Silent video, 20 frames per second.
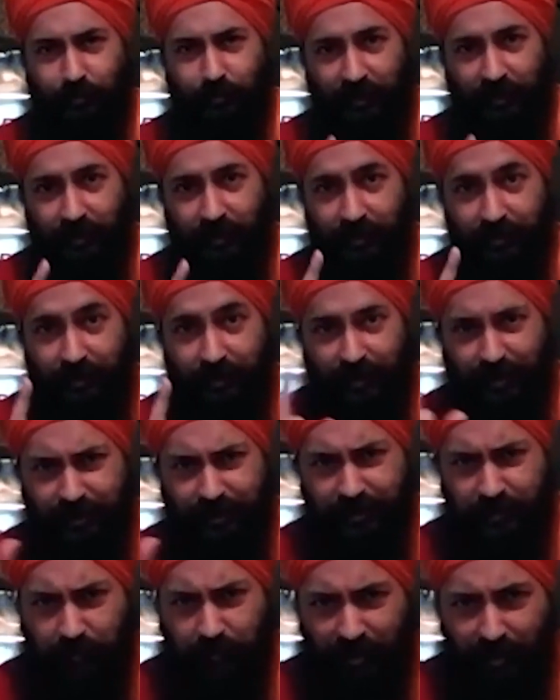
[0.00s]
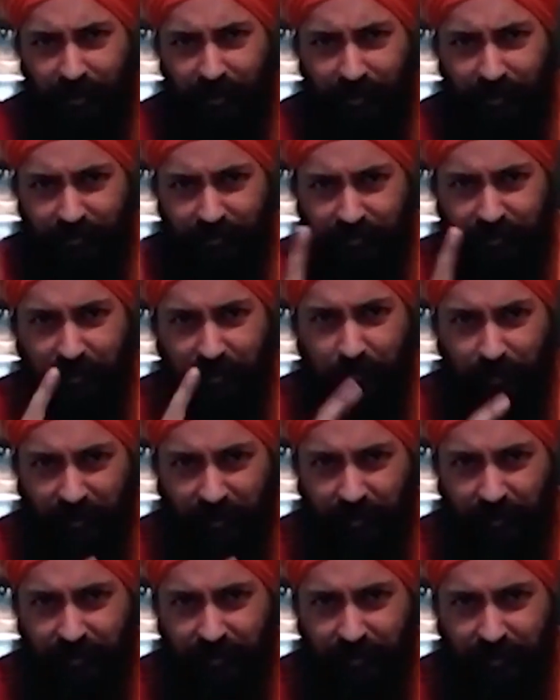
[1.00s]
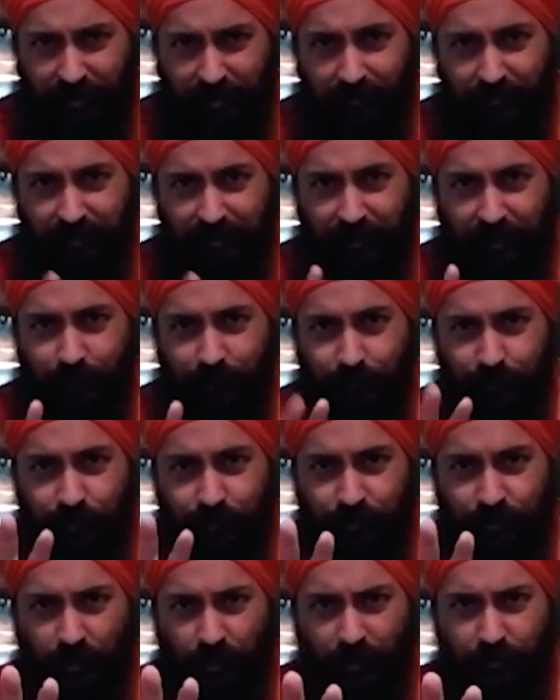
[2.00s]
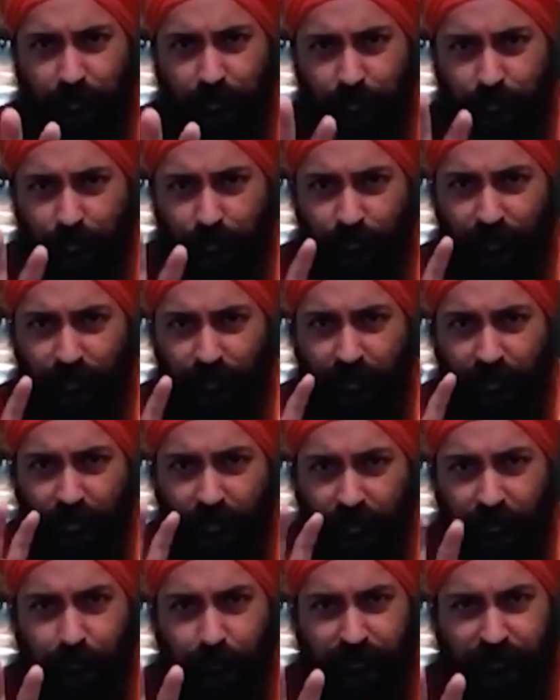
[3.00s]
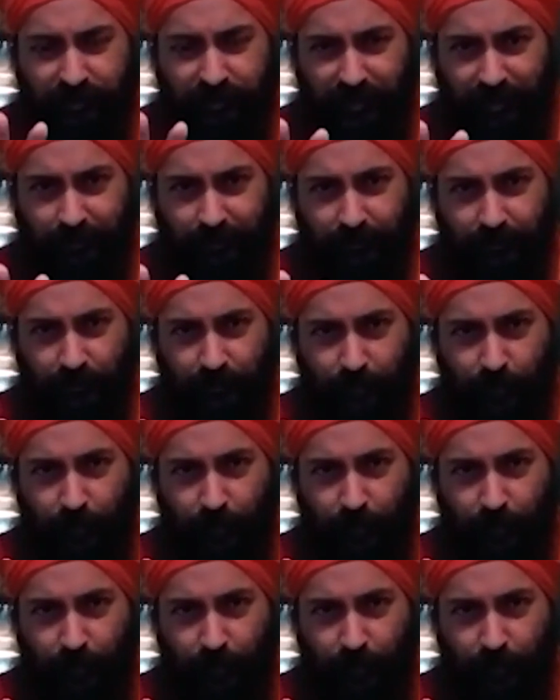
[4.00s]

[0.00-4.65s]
But in the next part, after a minute, I will tell you, stop moving your lips now.